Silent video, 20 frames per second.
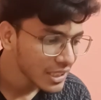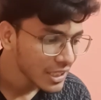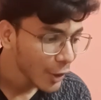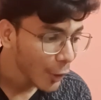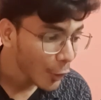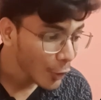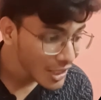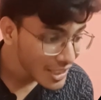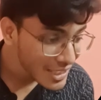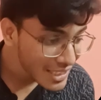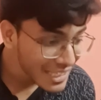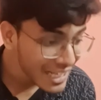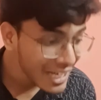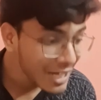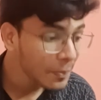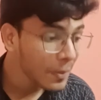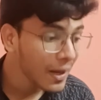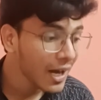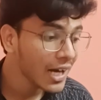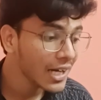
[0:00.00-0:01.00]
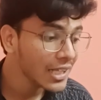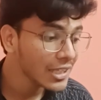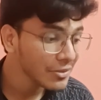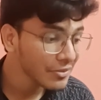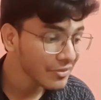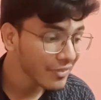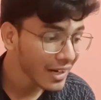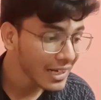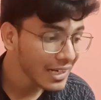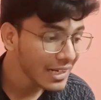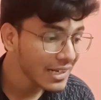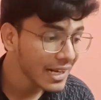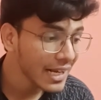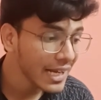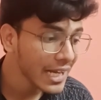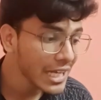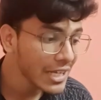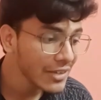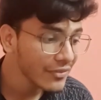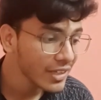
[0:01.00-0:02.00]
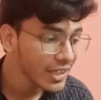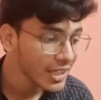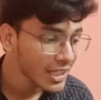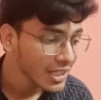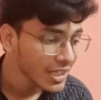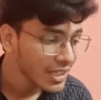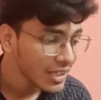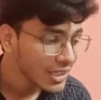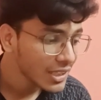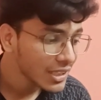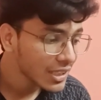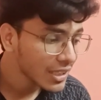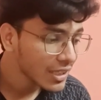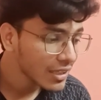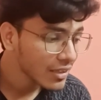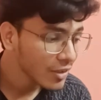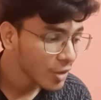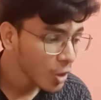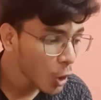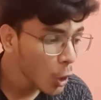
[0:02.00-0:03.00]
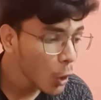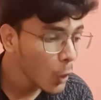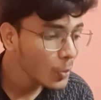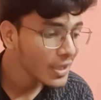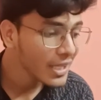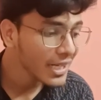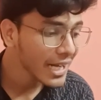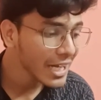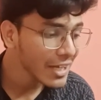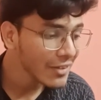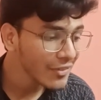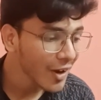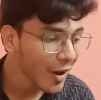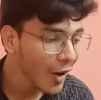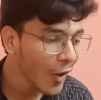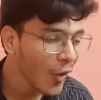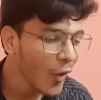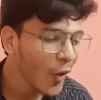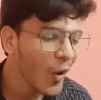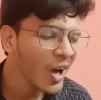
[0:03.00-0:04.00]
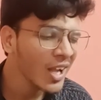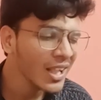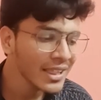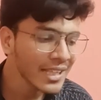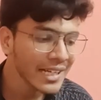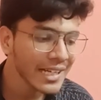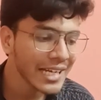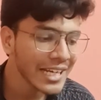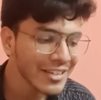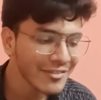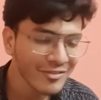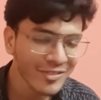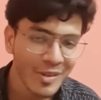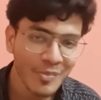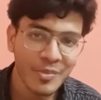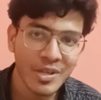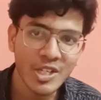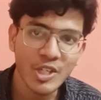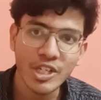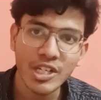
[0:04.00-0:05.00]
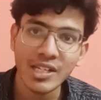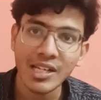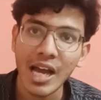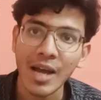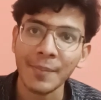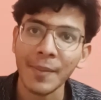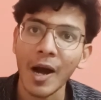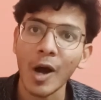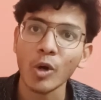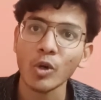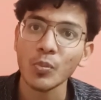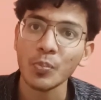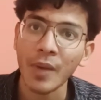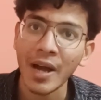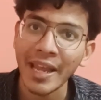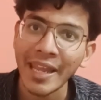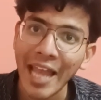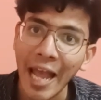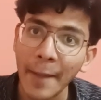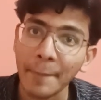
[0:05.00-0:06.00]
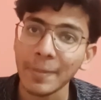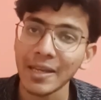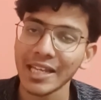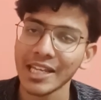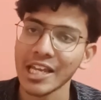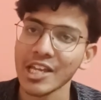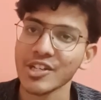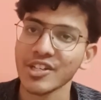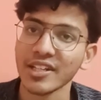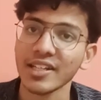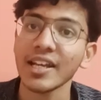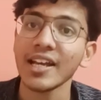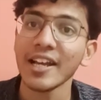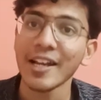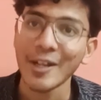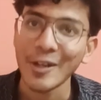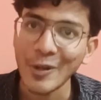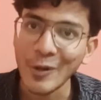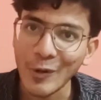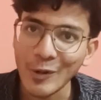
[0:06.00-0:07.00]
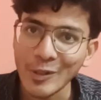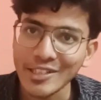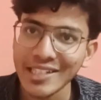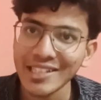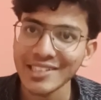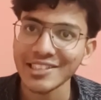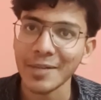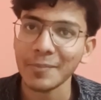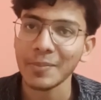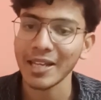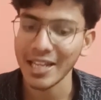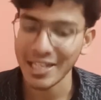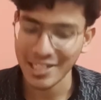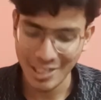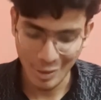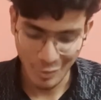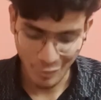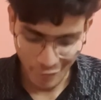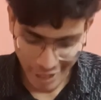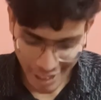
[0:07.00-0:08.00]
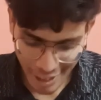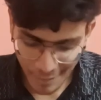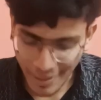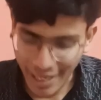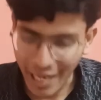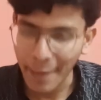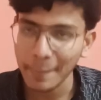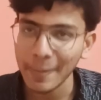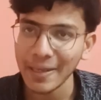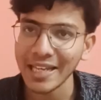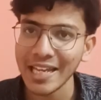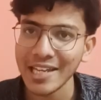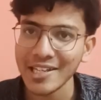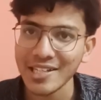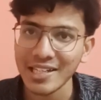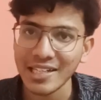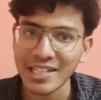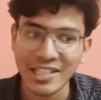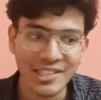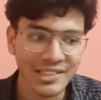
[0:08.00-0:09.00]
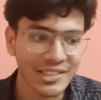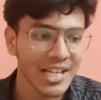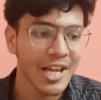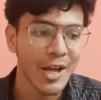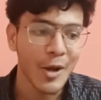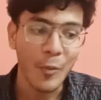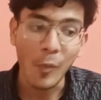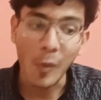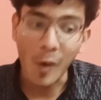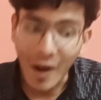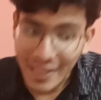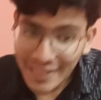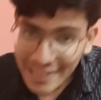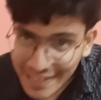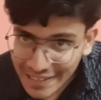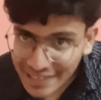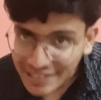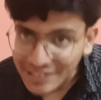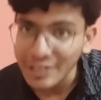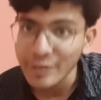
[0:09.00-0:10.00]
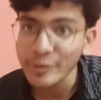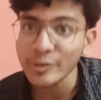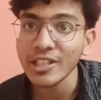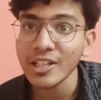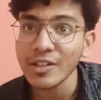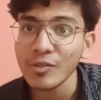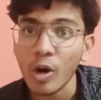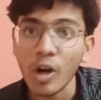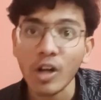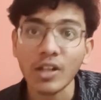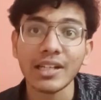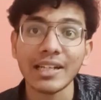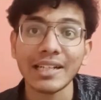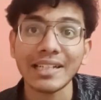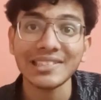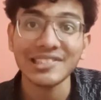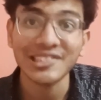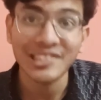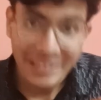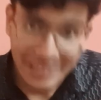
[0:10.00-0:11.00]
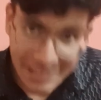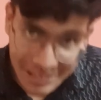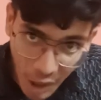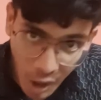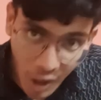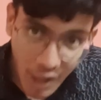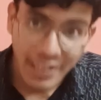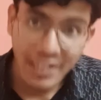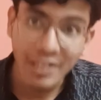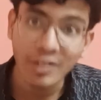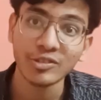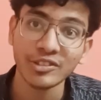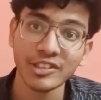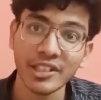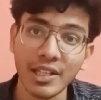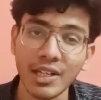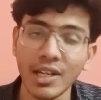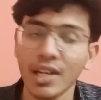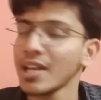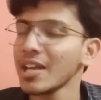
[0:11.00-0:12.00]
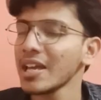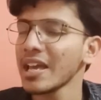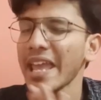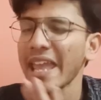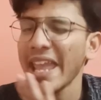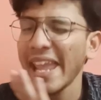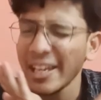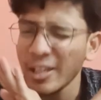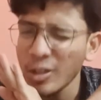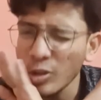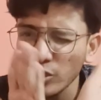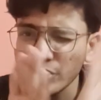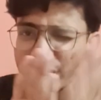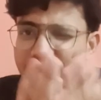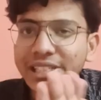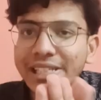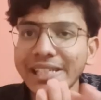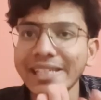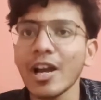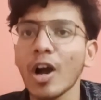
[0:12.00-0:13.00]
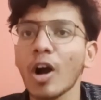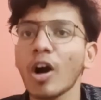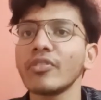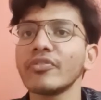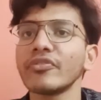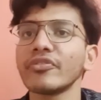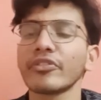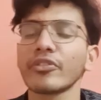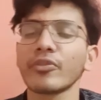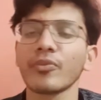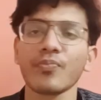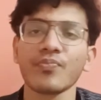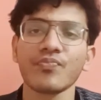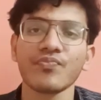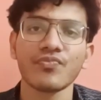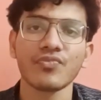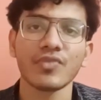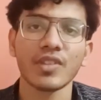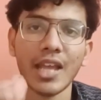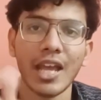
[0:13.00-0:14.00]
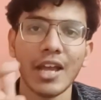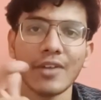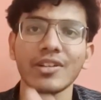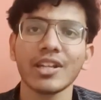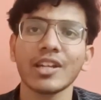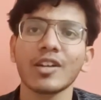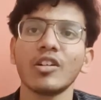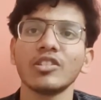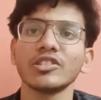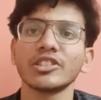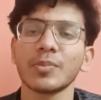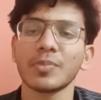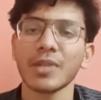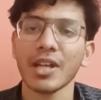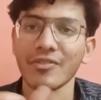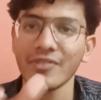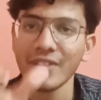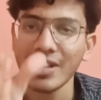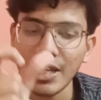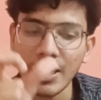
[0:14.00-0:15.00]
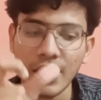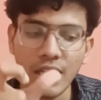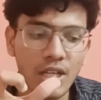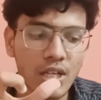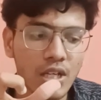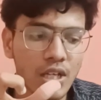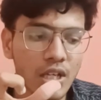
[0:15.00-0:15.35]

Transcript: original path, OneDrive, home drive, all the information about my application, Node.js application, where my application is, what it is using, what it is not using, A to Z of every concept, every,